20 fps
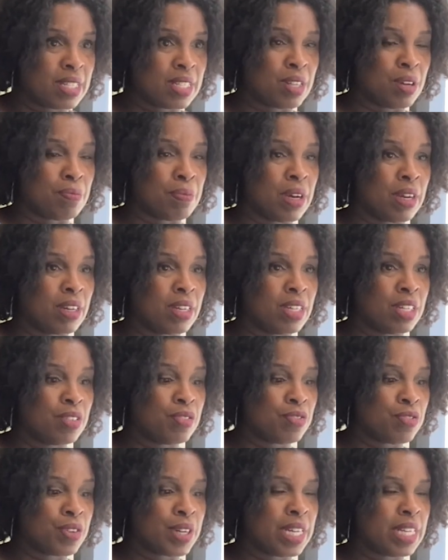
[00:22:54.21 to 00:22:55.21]
So my yeah.
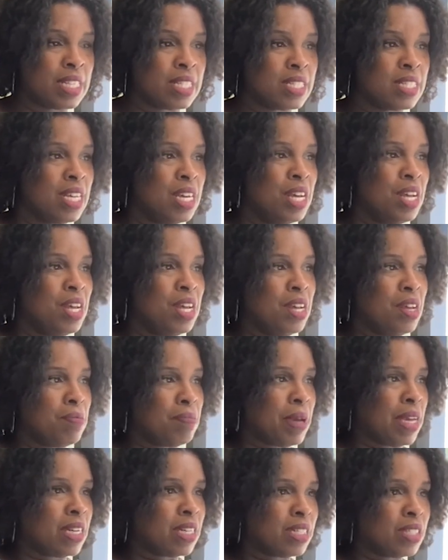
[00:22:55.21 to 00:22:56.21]
good friends
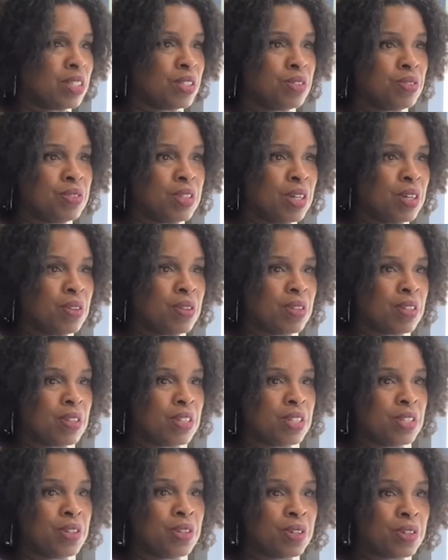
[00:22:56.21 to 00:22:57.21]
made a little note on
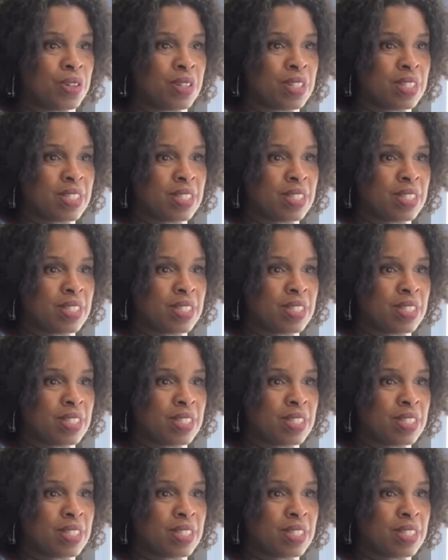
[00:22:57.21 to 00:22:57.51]
the door to